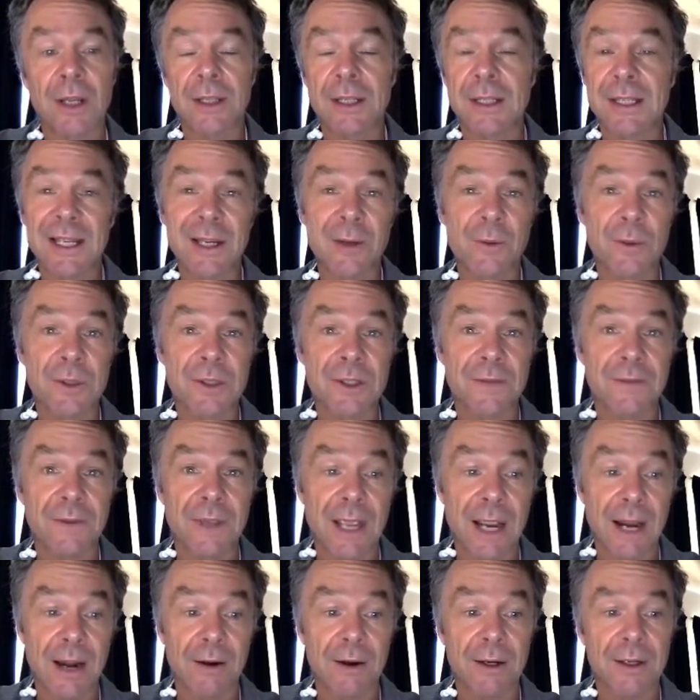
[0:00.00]
the sequence of
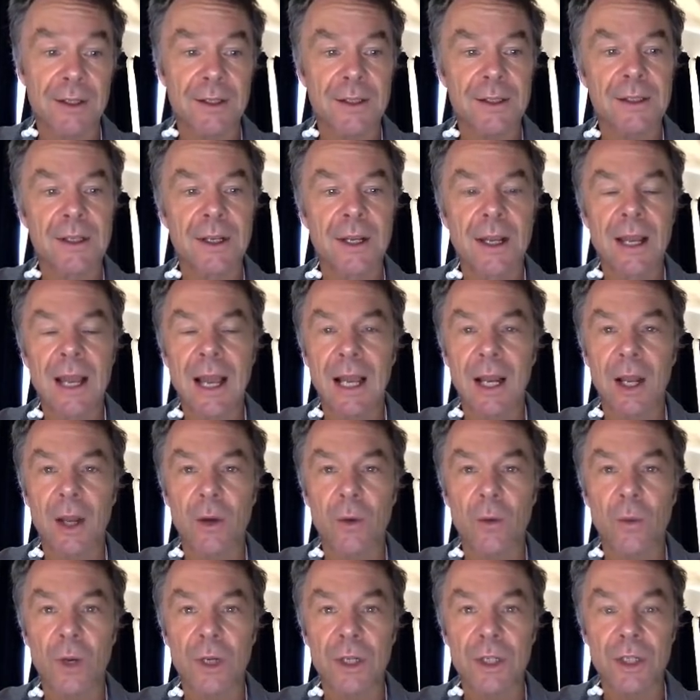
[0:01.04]
characters,
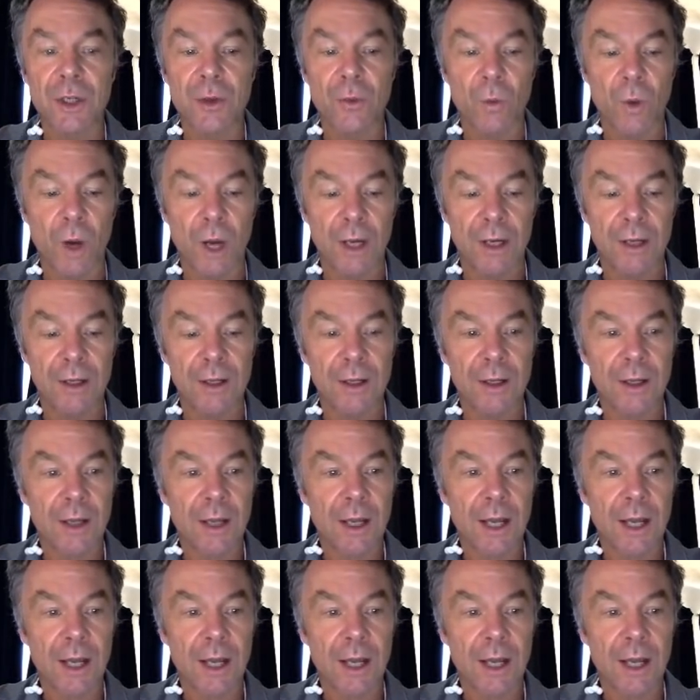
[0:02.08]
hello 121,